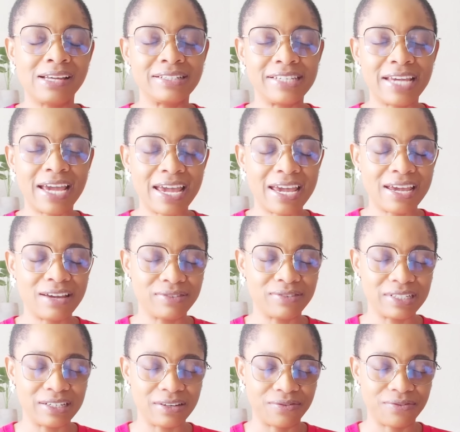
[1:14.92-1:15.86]
Dear
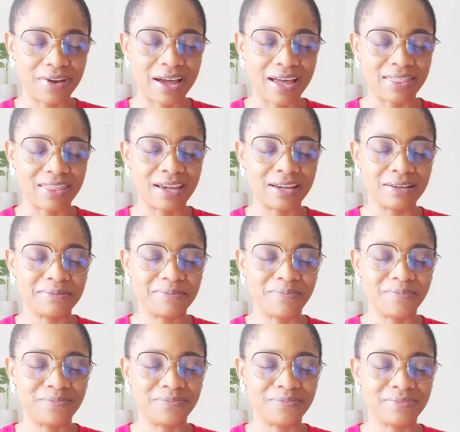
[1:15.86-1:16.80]
Heavenly Father,
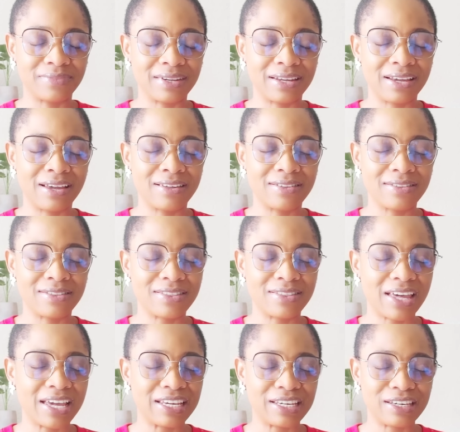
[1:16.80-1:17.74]

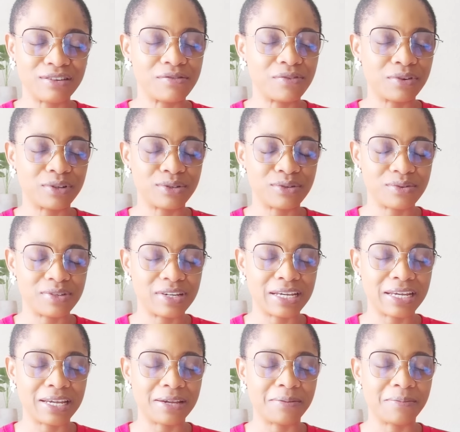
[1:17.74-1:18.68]
thank you for
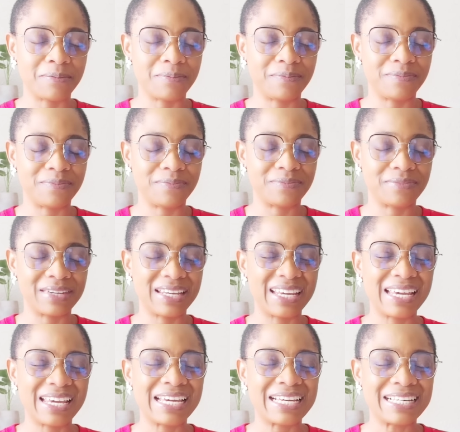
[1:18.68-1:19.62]
today.
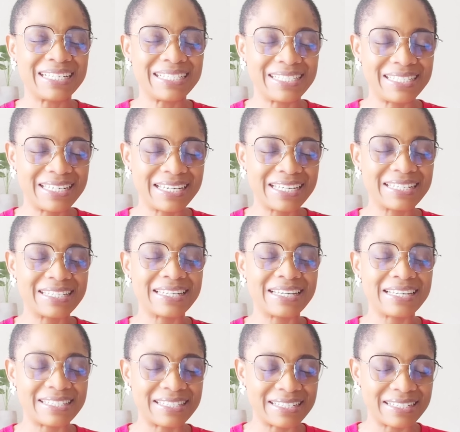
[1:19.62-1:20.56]
This
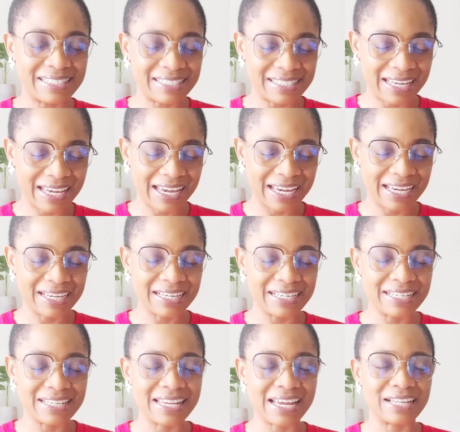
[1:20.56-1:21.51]
is the
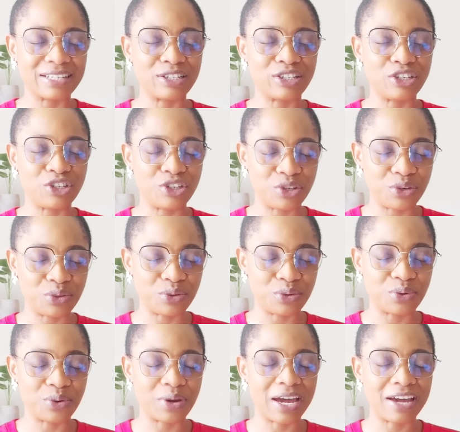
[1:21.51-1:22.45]
day that
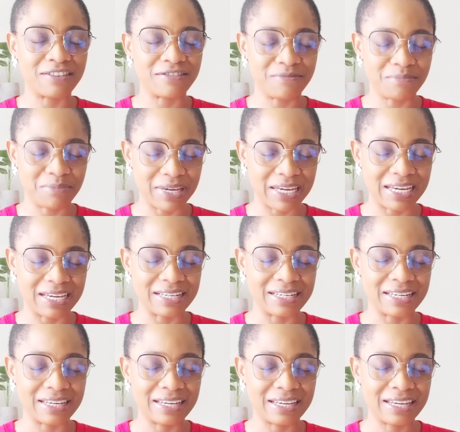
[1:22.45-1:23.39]
you have made,
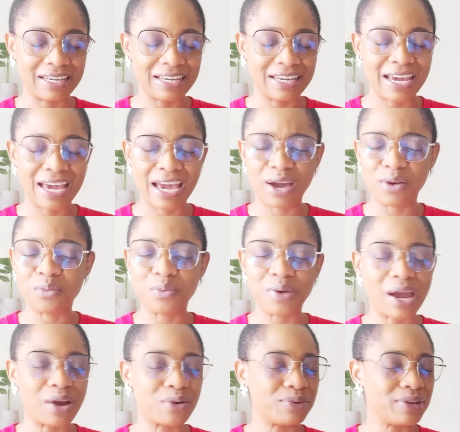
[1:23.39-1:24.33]
and
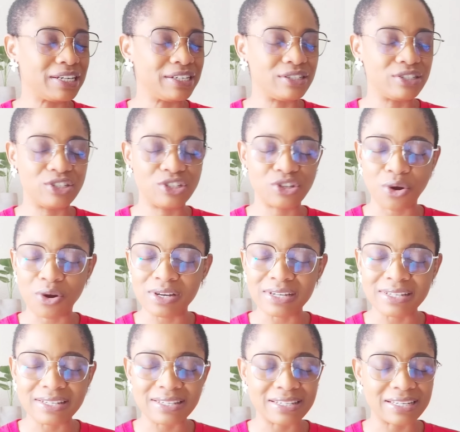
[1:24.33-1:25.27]
we are
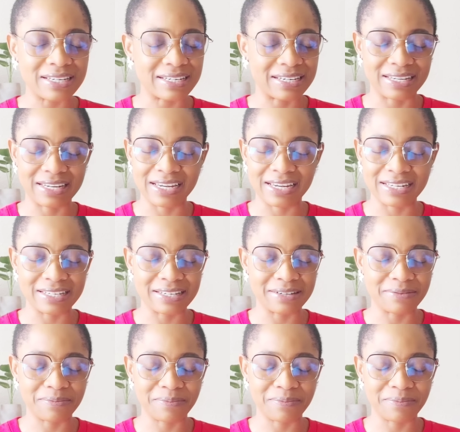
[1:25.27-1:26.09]
rejoicing in it.